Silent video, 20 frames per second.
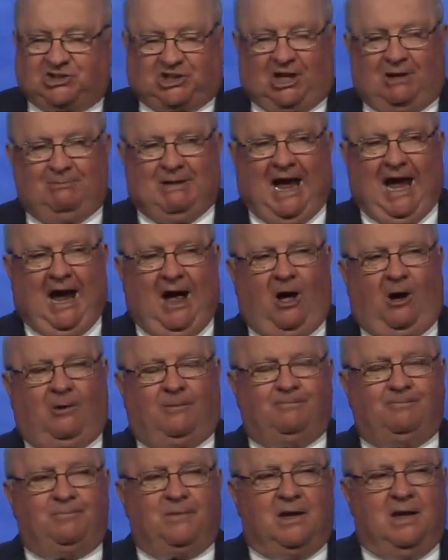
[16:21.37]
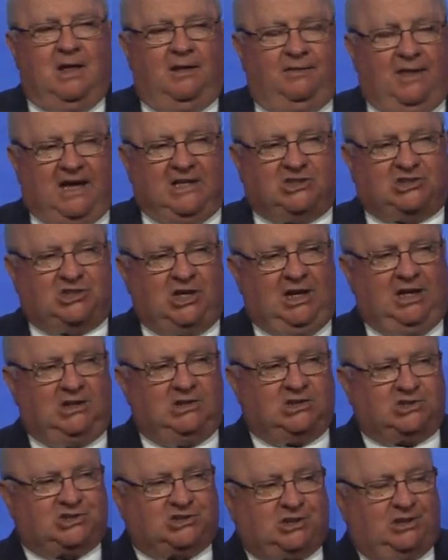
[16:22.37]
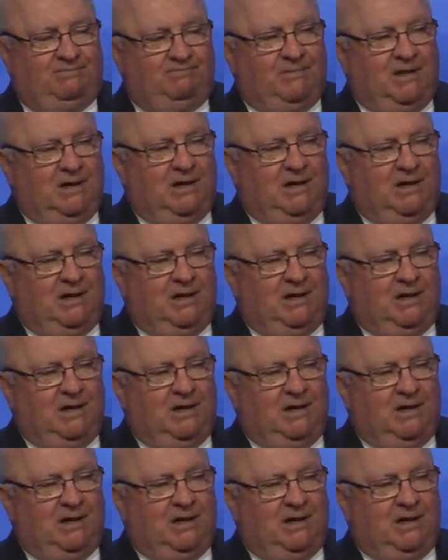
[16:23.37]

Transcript: Somehow they sensed